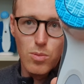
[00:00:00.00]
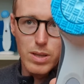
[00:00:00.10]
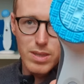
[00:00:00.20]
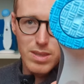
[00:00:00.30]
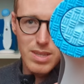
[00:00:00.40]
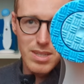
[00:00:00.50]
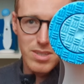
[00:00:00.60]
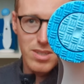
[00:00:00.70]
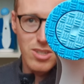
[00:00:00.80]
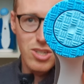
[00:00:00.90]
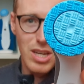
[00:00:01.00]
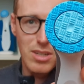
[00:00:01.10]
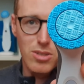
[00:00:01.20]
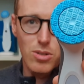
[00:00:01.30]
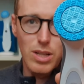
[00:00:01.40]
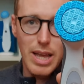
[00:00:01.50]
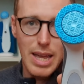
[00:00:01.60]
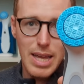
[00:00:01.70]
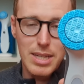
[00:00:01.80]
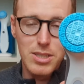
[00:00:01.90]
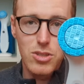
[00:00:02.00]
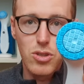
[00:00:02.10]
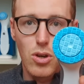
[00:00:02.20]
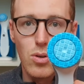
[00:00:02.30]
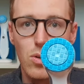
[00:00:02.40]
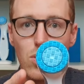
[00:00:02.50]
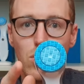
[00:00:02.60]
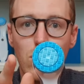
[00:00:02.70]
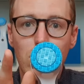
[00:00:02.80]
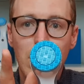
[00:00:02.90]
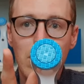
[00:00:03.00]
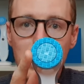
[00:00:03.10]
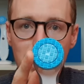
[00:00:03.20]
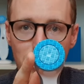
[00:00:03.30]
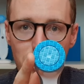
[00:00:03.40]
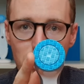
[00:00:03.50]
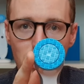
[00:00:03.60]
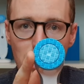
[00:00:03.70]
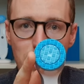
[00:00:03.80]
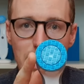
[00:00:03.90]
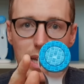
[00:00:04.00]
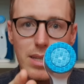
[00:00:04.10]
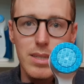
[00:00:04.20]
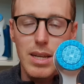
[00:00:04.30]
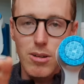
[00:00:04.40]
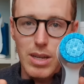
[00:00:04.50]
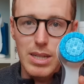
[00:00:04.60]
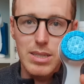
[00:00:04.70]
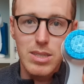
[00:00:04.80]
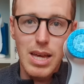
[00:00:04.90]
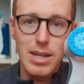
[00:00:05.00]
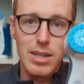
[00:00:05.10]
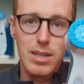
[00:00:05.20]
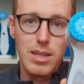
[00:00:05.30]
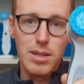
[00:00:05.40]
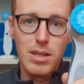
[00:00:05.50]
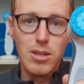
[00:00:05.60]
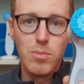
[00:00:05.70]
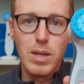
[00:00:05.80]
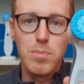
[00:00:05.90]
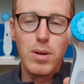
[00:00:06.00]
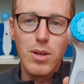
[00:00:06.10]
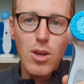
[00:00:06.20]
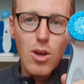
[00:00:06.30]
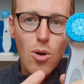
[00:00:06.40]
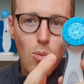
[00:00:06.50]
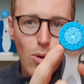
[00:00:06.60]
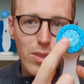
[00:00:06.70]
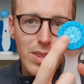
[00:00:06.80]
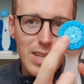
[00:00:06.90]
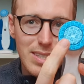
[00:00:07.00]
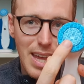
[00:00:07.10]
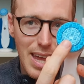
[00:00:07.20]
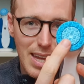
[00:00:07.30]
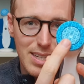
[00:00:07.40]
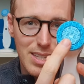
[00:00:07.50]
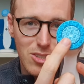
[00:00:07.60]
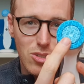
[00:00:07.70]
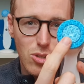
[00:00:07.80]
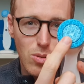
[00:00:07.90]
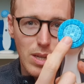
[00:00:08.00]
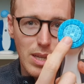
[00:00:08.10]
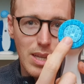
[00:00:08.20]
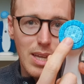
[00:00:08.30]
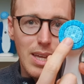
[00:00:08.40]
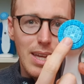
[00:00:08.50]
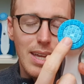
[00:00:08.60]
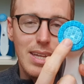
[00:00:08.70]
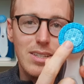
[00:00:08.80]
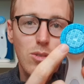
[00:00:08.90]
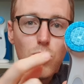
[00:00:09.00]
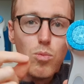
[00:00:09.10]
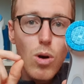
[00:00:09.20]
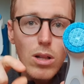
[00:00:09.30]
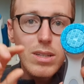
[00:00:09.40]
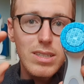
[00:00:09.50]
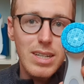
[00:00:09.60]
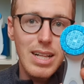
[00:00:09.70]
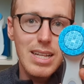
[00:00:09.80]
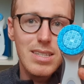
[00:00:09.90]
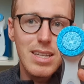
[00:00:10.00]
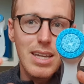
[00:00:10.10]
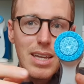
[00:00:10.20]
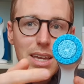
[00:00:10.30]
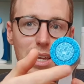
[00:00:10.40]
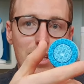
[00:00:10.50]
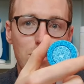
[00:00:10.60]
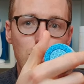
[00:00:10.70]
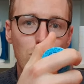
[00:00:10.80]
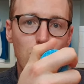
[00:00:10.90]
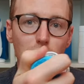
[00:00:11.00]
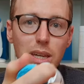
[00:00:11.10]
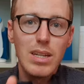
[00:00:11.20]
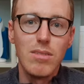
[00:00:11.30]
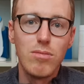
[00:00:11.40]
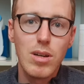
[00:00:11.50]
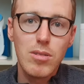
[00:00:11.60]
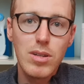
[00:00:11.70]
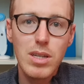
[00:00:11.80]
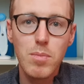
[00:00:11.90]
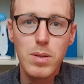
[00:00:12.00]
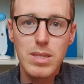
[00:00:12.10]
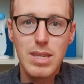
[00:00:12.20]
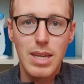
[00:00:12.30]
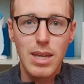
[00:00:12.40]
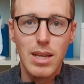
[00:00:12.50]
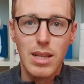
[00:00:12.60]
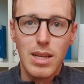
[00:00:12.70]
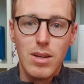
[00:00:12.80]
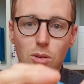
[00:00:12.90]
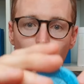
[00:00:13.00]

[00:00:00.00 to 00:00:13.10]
with this gentle head. So there are different treatment heads and I'll get into that in a little bit, but what this head is doing is while it's cleansing, it's moving in a very particular